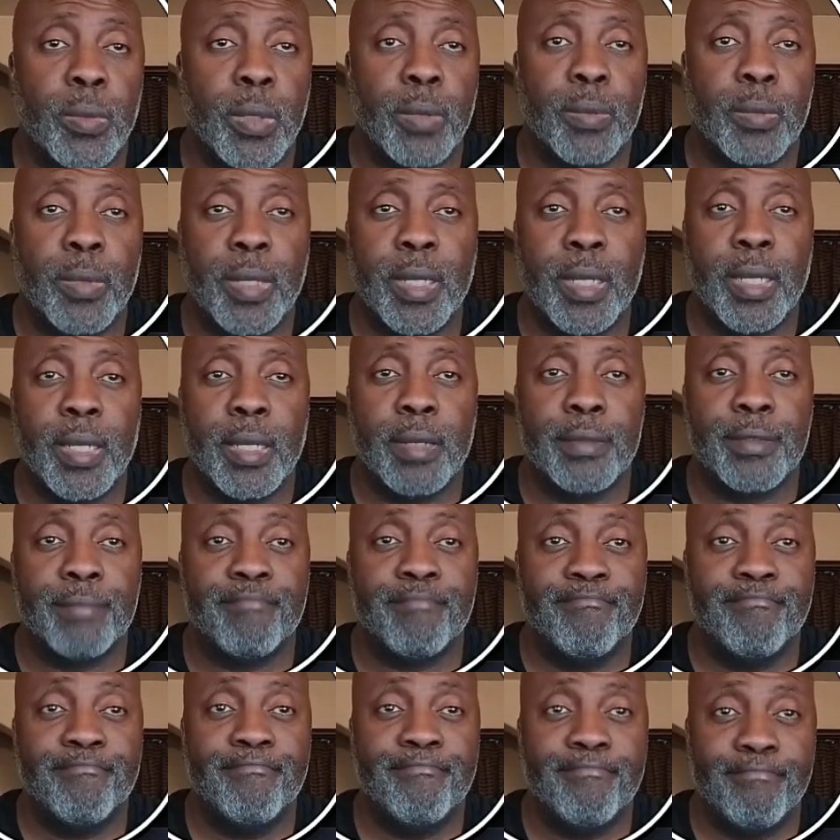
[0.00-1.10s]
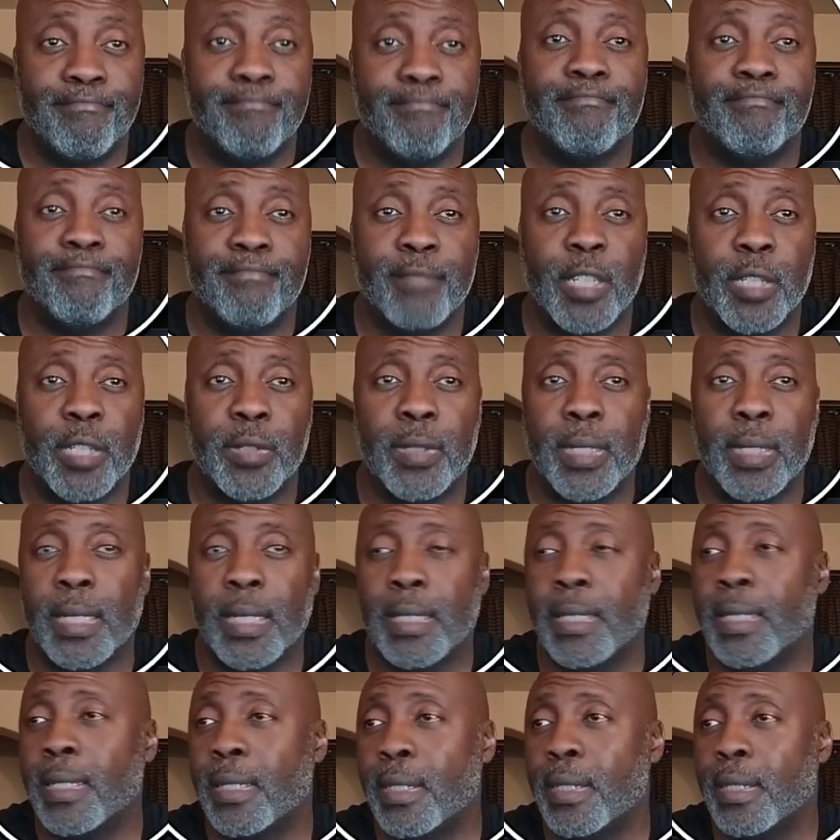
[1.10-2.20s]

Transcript: we have. I do like that.